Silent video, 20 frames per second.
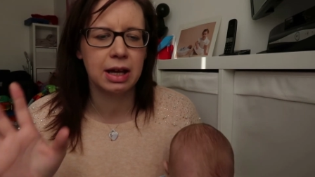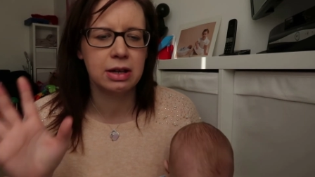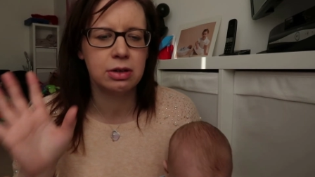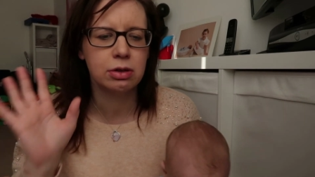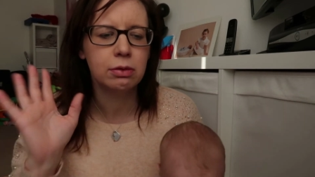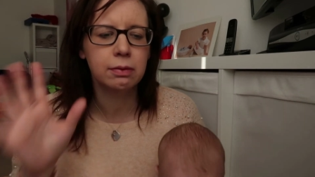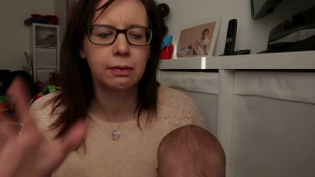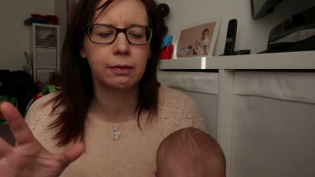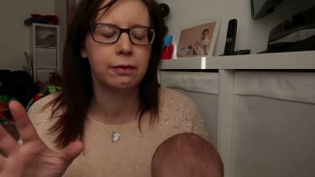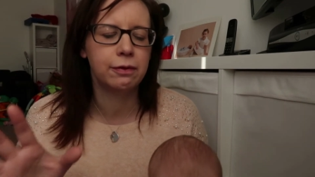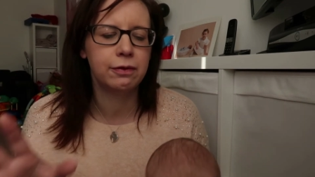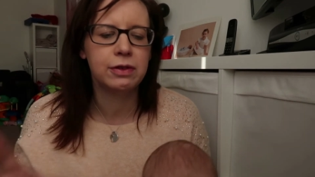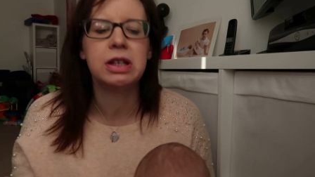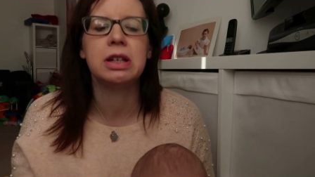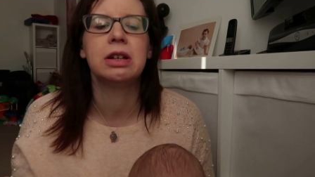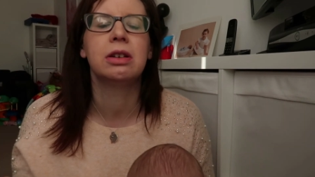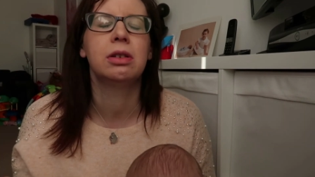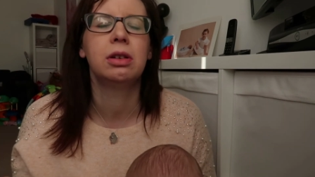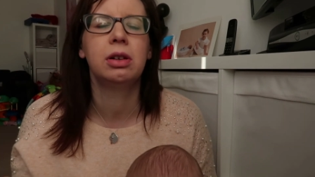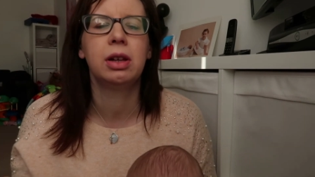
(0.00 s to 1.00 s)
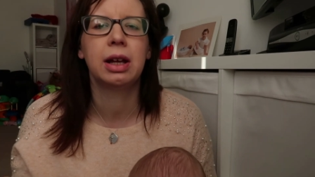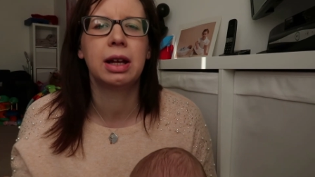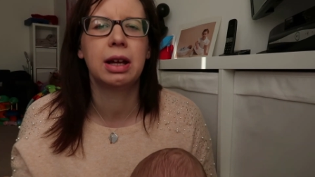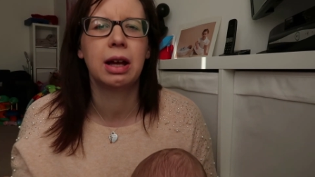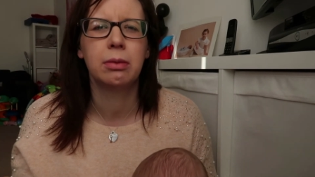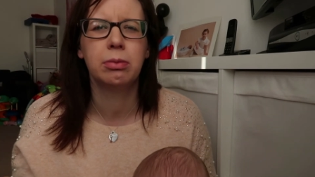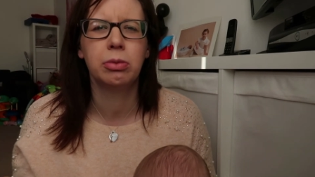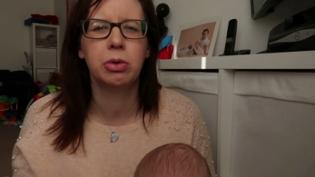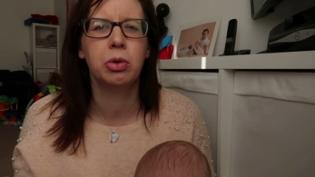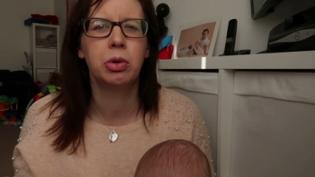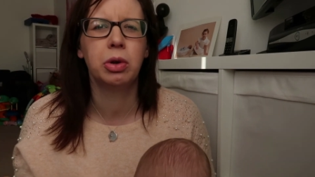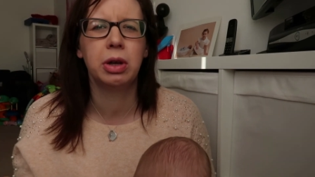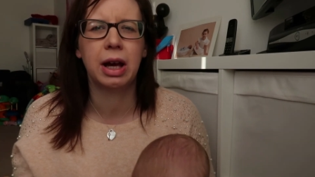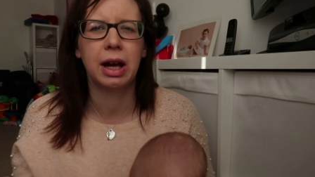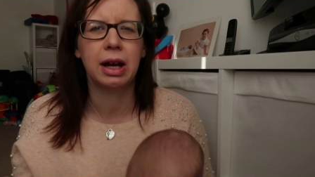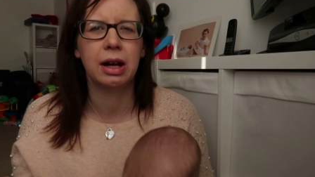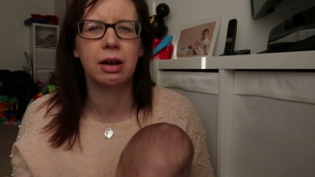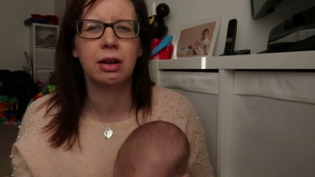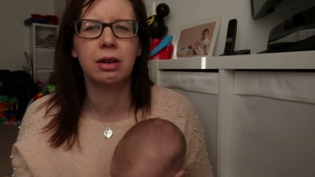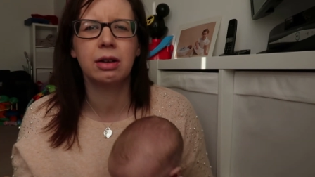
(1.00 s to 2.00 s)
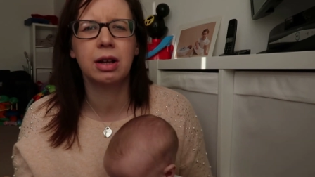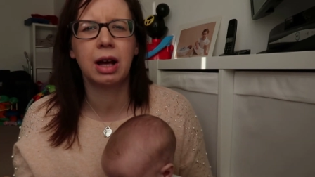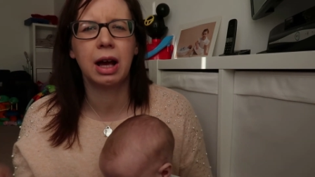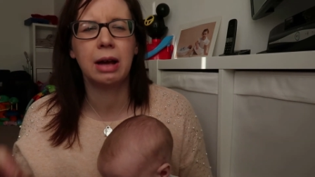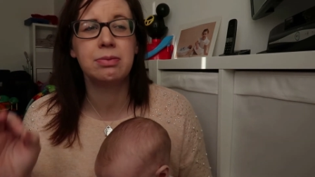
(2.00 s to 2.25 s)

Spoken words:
I don't feel like I'm low on iron.